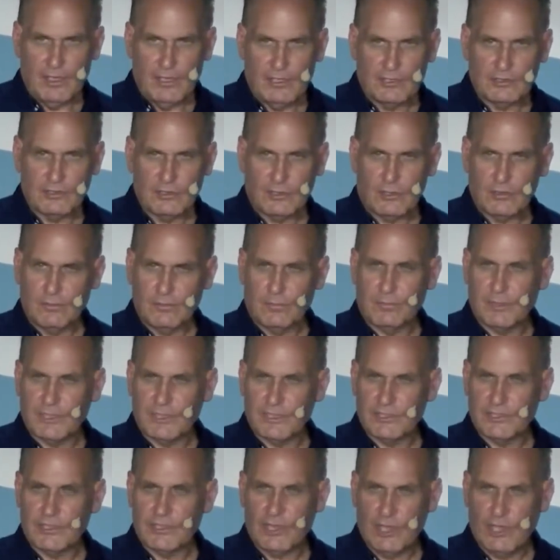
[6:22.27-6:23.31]
it sort of
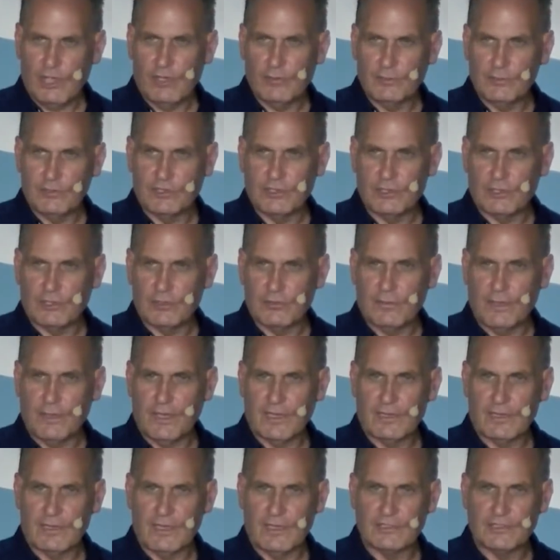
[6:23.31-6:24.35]
brings it home to you,
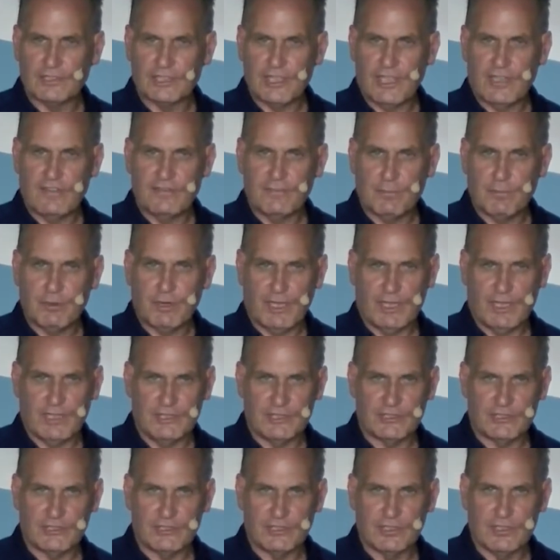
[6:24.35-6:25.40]
man, a safe
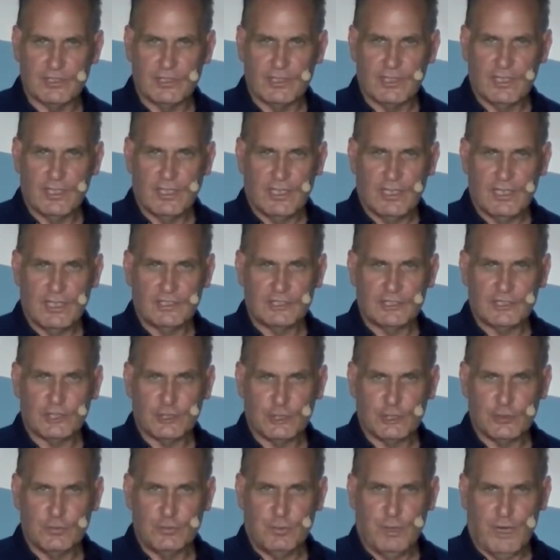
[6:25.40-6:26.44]
place is a
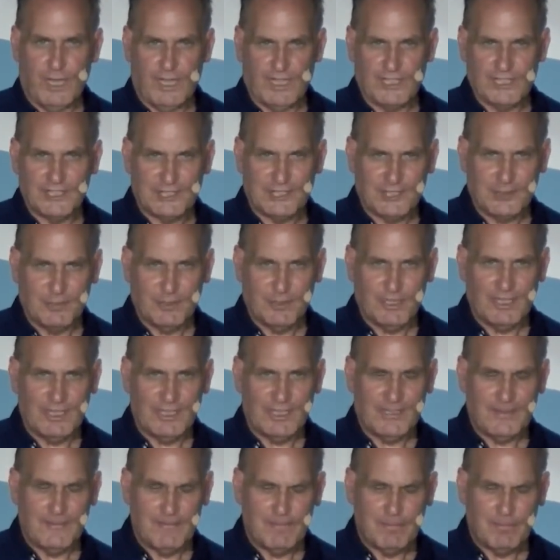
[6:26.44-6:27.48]
good place to
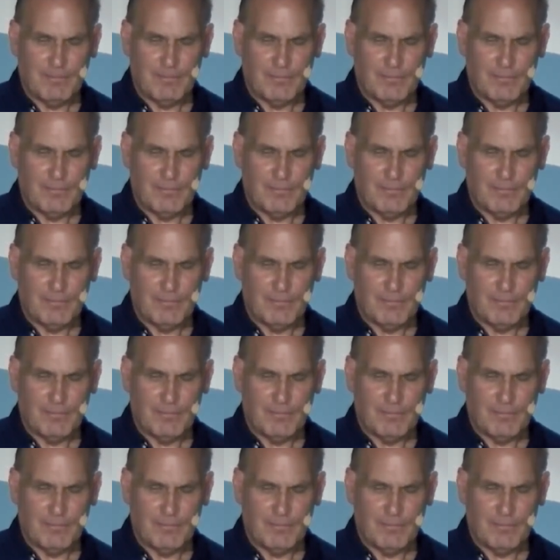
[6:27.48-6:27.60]
be.